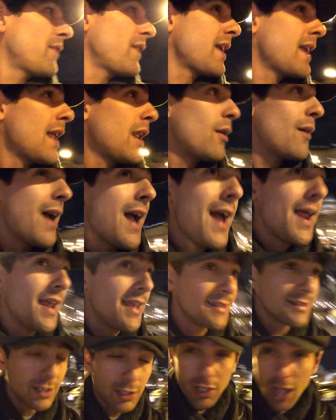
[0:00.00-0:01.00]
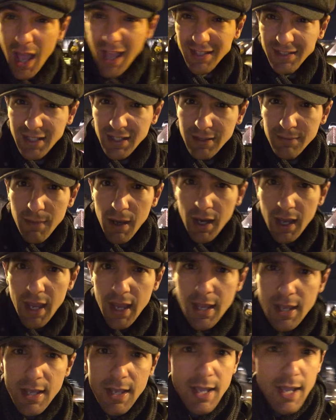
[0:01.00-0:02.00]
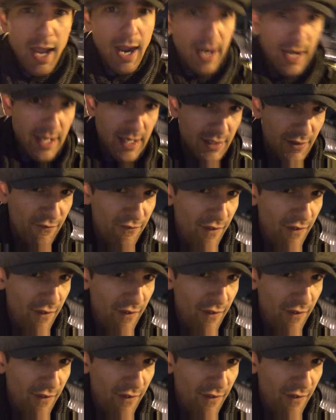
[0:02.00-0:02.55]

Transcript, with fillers: with the yellow hat has lost his monkey and he is